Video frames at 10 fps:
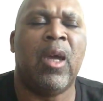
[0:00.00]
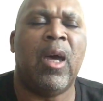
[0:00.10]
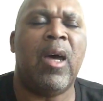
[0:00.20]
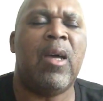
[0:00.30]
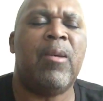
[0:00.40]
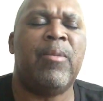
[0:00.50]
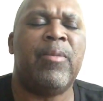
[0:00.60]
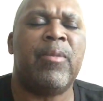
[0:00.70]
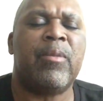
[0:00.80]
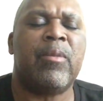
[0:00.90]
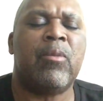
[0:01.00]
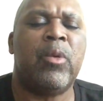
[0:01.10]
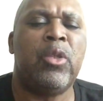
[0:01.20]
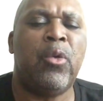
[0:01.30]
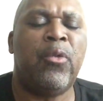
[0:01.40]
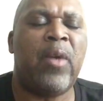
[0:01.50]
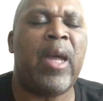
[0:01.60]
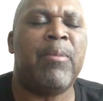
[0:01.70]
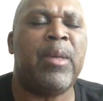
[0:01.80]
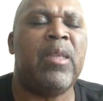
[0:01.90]
When you
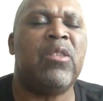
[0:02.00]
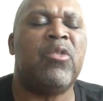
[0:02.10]
find peace of